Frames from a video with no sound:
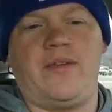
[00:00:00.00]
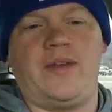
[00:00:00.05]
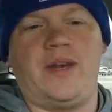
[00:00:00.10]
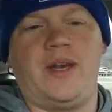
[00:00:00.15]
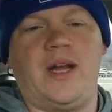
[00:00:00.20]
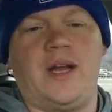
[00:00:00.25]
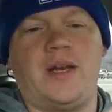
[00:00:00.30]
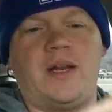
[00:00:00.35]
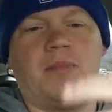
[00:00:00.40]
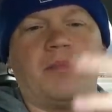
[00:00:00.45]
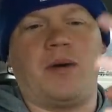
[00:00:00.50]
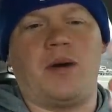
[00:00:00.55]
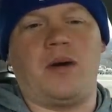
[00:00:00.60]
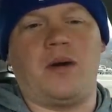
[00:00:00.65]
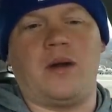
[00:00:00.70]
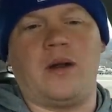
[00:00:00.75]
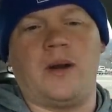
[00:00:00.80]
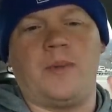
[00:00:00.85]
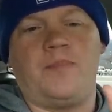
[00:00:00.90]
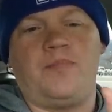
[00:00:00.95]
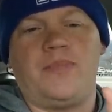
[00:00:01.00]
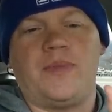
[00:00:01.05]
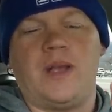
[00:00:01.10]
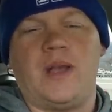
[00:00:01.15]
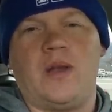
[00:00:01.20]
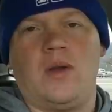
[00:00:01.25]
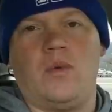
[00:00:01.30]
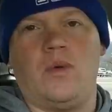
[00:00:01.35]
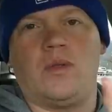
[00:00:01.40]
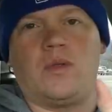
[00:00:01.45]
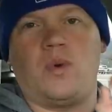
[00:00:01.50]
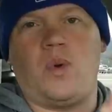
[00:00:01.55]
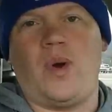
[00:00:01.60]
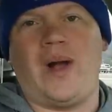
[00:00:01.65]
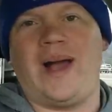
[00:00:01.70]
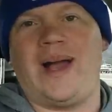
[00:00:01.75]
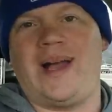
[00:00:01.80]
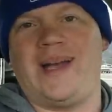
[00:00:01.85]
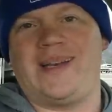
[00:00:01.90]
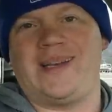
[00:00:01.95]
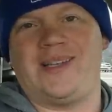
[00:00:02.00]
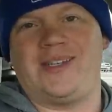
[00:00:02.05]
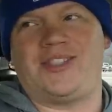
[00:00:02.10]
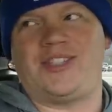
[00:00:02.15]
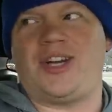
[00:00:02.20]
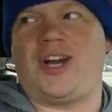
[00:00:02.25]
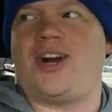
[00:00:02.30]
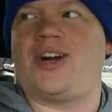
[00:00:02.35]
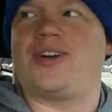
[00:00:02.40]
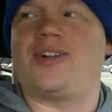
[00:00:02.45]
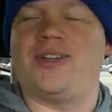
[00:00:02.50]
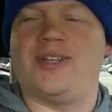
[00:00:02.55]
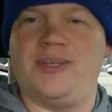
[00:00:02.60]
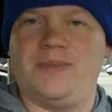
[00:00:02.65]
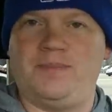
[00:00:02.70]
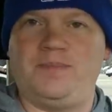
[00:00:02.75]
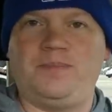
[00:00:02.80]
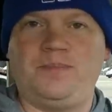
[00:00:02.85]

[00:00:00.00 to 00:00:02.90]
a Nutty bar with white chocolate.